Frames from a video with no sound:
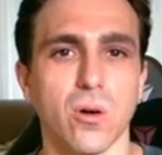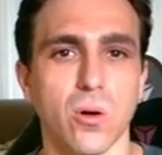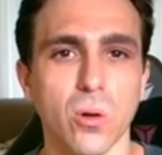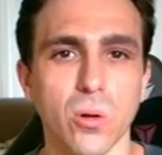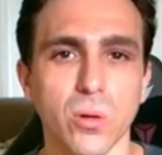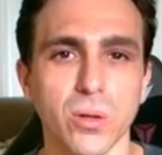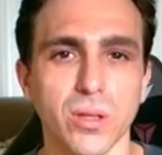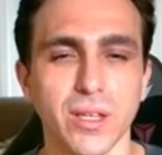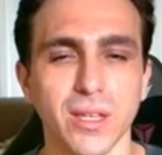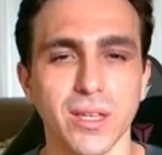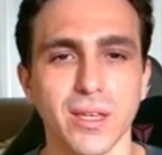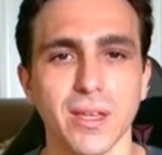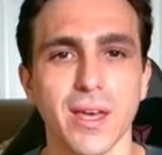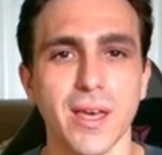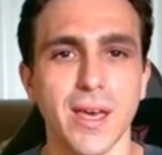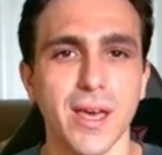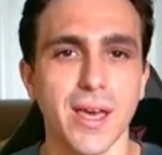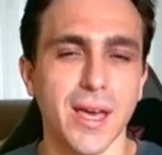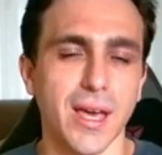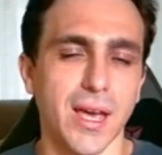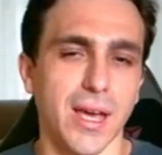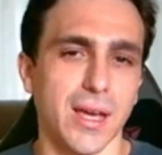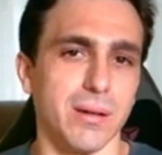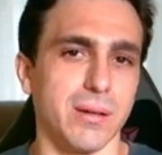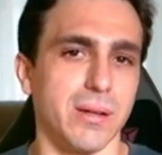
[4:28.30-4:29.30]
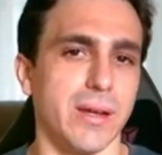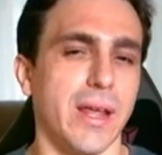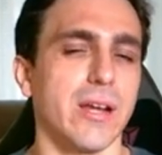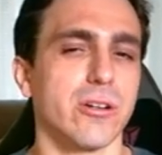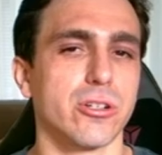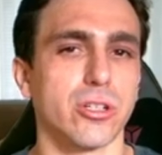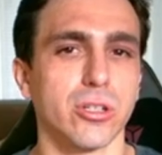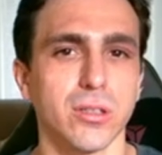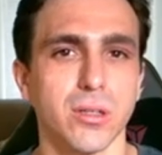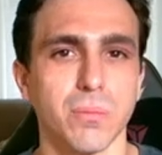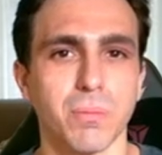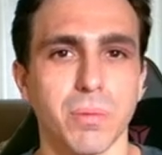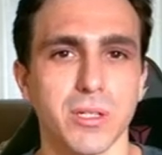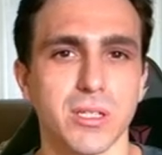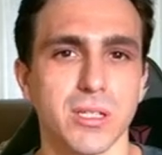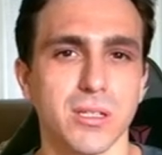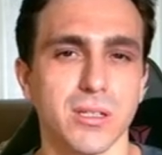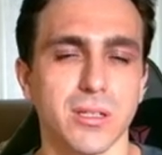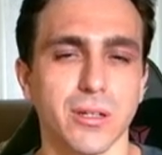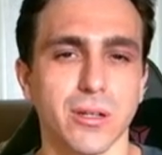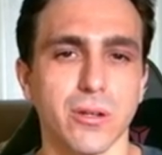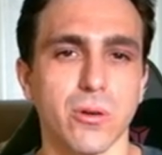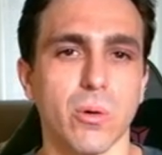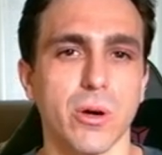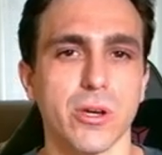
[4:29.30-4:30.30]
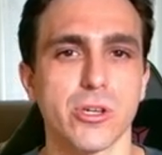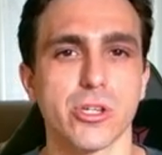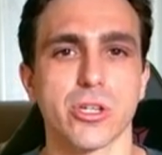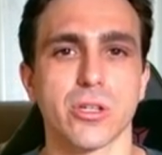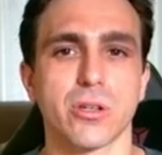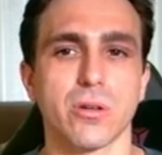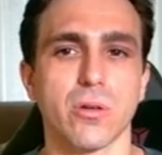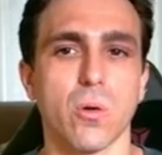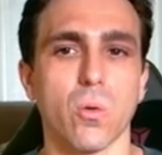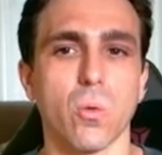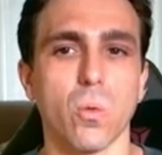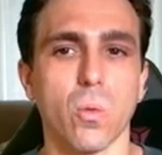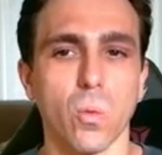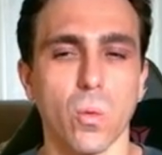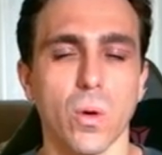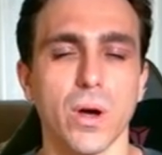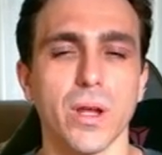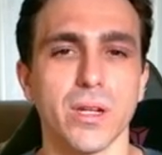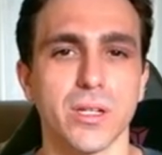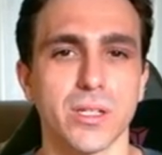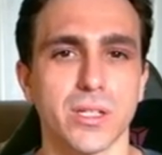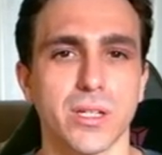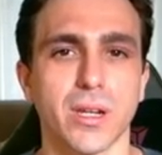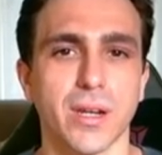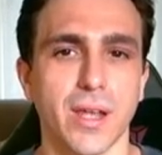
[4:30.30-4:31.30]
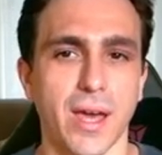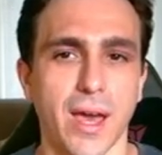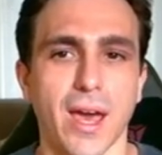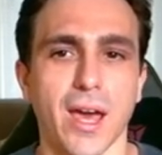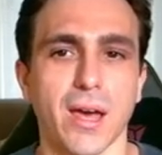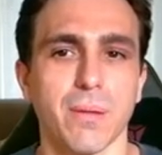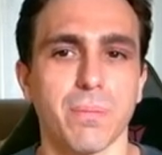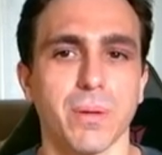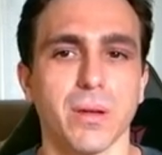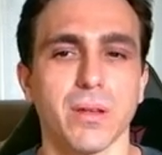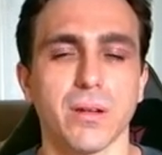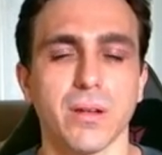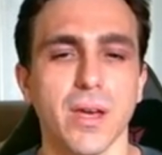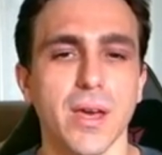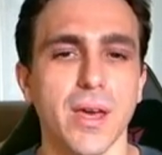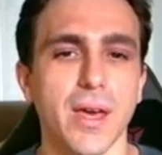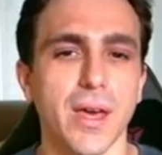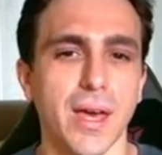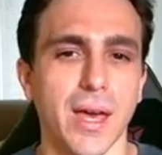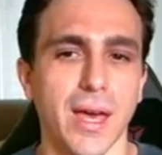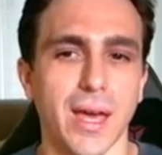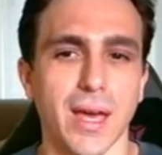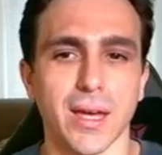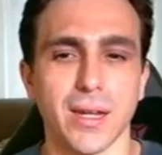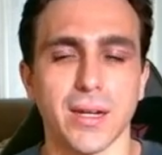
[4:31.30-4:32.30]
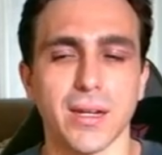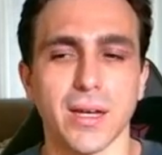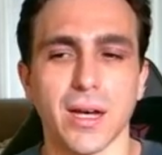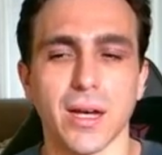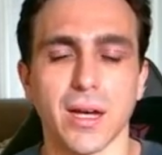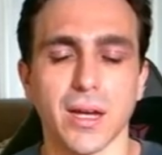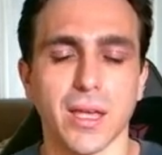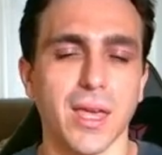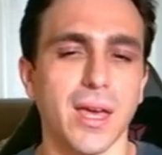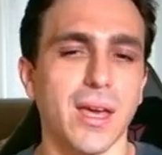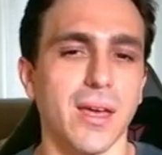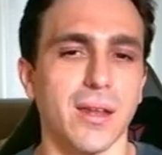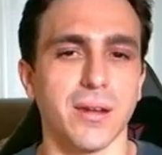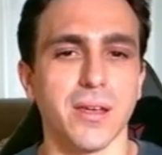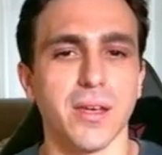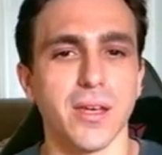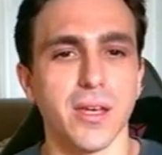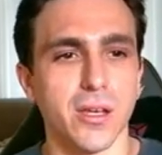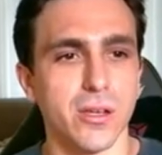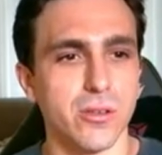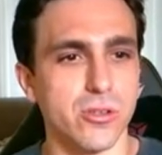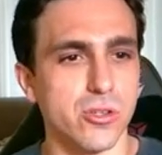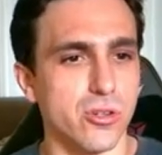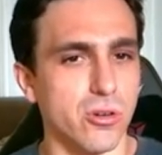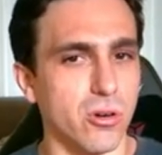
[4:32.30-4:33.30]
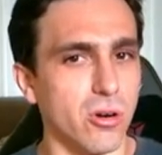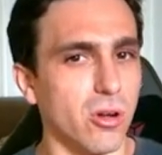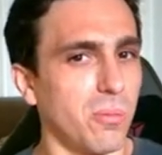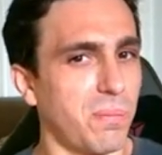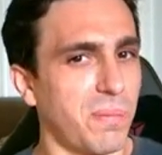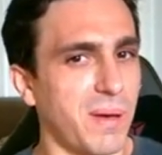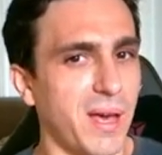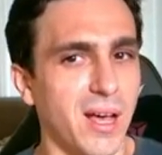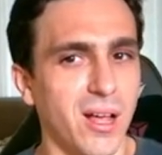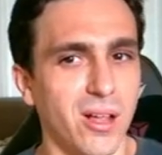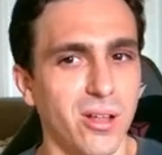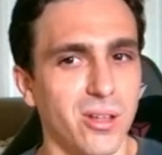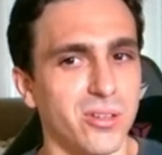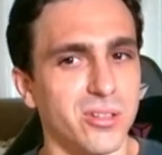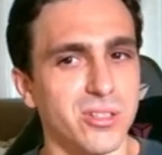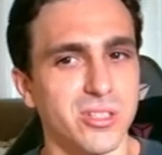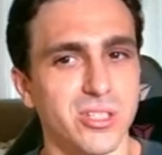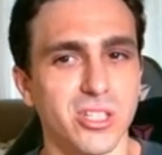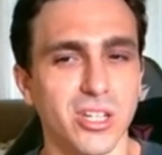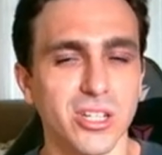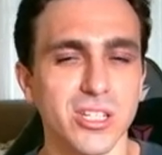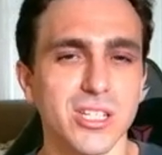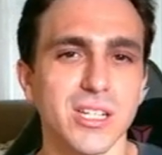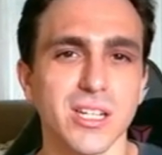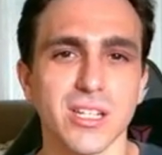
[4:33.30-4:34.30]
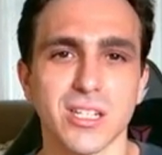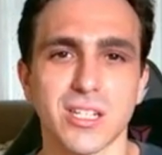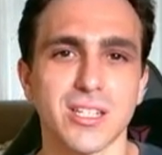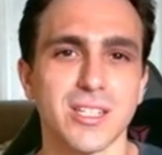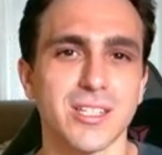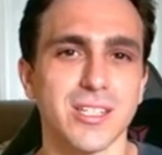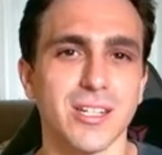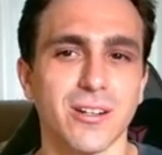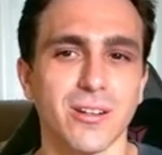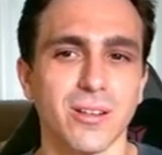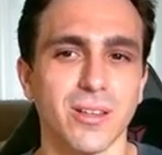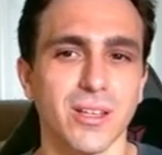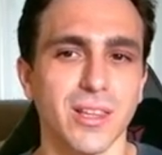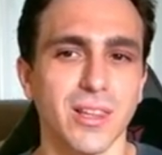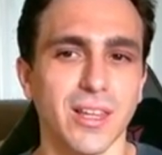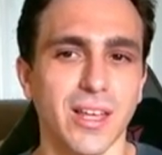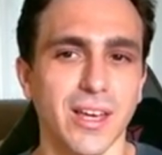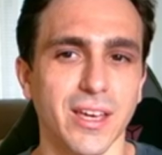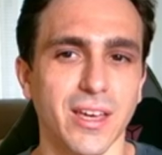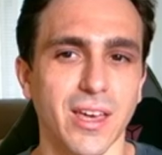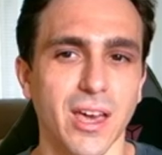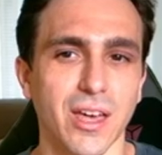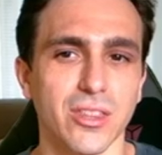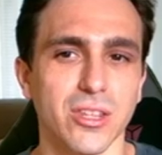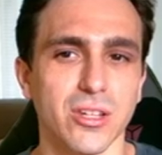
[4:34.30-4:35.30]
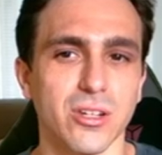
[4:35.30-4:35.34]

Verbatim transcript: only, it naturally puts into question what is going to happen. And again, Jerome Powell doesn't necessarily like the